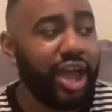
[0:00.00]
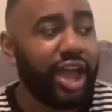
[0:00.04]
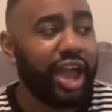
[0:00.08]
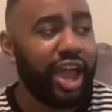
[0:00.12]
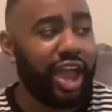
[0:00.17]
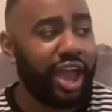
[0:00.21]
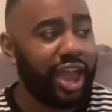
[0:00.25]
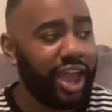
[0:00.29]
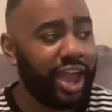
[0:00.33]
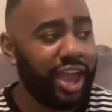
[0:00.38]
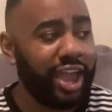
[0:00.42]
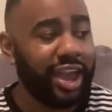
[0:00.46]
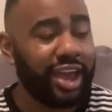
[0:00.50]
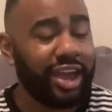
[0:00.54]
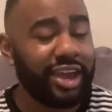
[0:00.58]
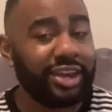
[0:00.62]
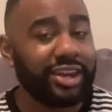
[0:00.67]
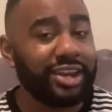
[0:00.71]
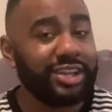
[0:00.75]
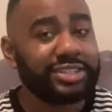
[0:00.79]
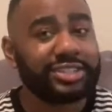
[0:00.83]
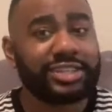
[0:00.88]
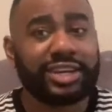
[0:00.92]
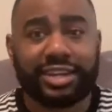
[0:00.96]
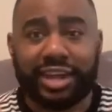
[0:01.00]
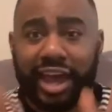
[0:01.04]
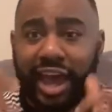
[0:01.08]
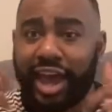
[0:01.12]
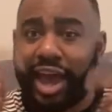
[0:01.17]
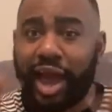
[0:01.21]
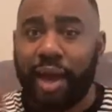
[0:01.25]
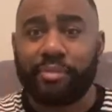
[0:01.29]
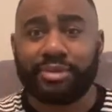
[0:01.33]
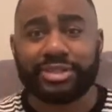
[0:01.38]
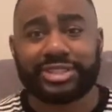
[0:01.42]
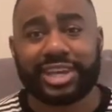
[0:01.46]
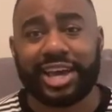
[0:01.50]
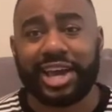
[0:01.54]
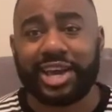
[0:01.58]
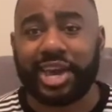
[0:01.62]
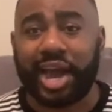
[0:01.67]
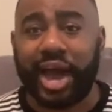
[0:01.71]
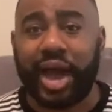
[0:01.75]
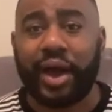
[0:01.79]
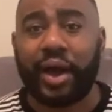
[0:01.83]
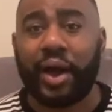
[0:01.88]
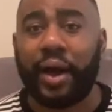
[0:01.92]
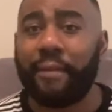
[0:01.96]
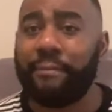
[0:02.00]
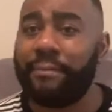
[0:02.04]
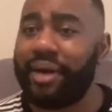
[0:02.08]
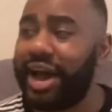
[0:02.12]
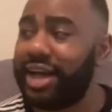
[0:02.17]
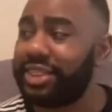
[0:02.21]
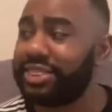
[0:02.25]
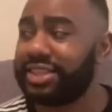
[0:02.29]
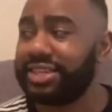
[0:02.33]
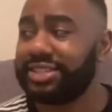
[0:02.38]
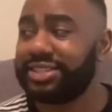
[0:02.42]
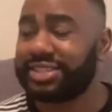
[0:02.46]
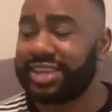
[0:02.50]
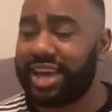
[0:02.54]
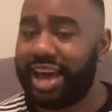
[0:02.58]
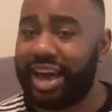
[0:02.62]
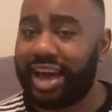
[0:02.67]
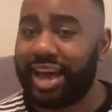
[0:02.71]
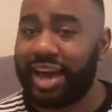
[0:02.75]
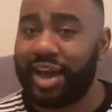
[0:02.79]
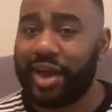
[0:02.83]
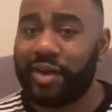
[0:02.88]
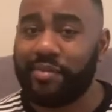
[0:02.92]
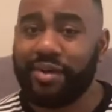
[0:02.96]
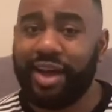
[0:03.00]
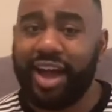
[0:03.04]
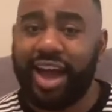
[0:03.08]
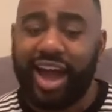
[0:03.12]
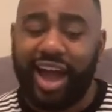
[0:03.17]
And today I'm gonna tell y'all about the time